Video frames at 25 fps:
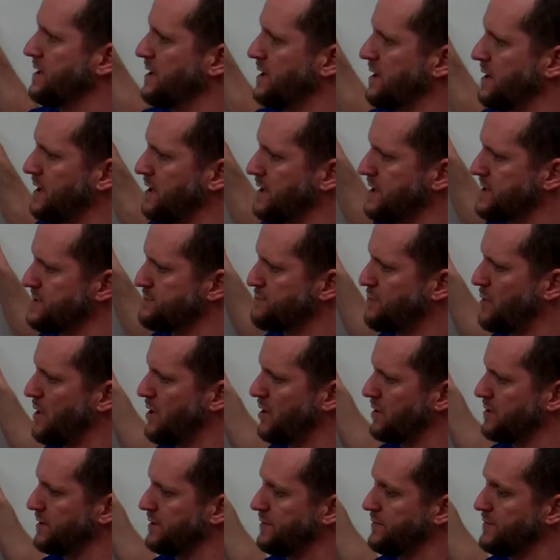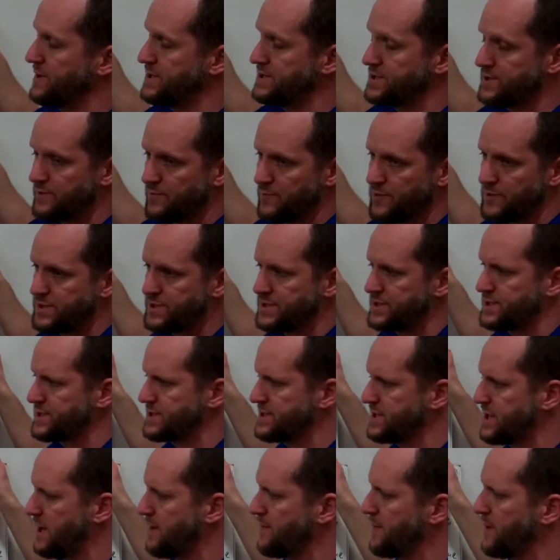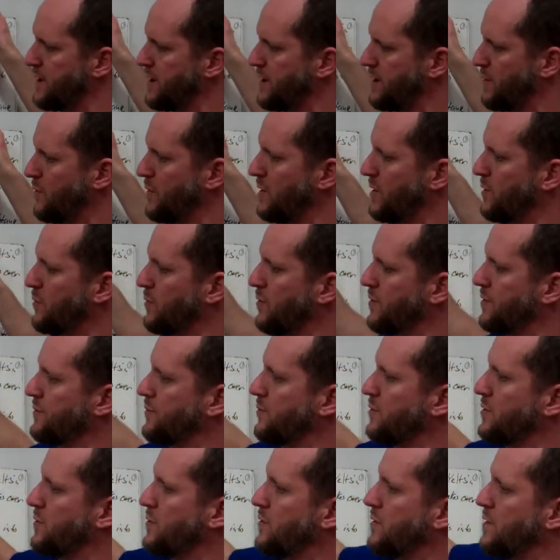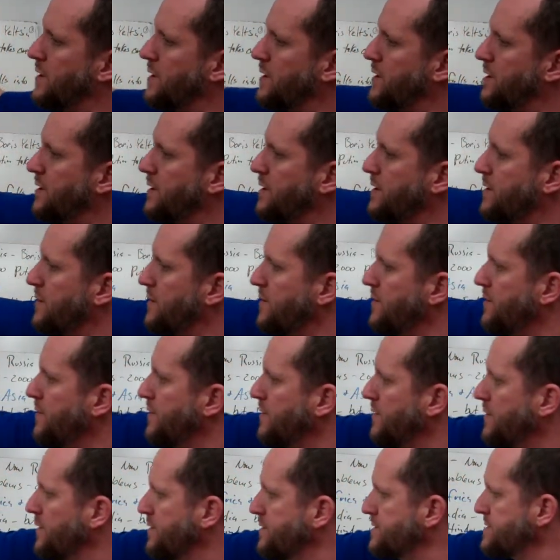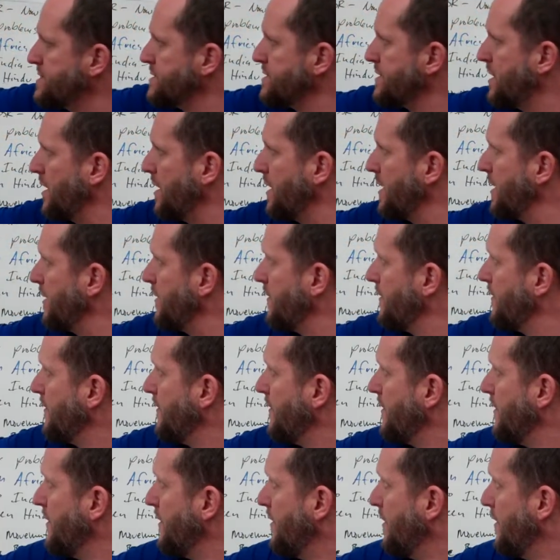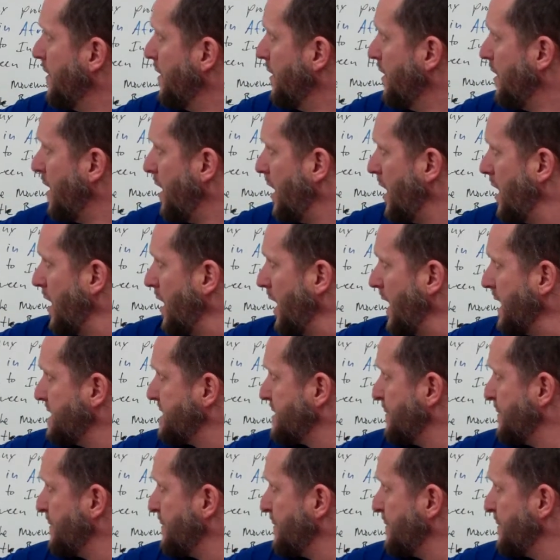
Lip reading: this Balkan region, which is the same area where World War I started. All right,